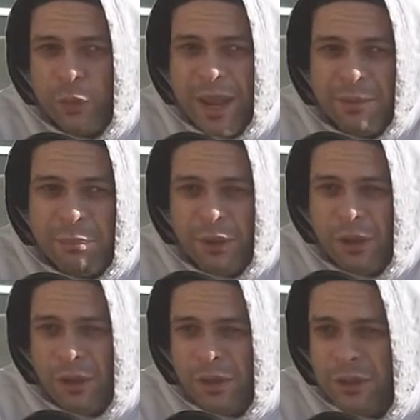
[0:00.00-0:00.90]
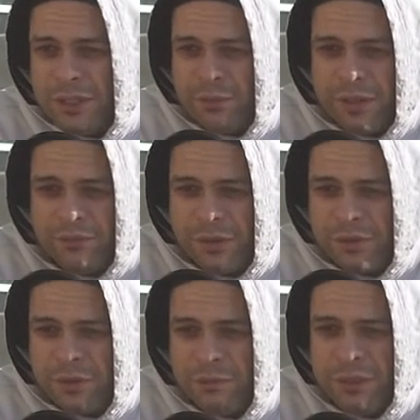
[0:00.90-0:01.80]
Rand Paul, all these
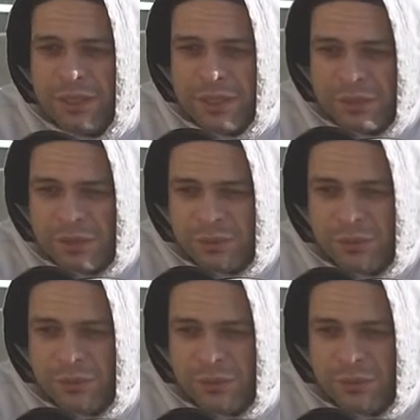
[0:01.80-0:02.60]
motherfuckers are appealing to,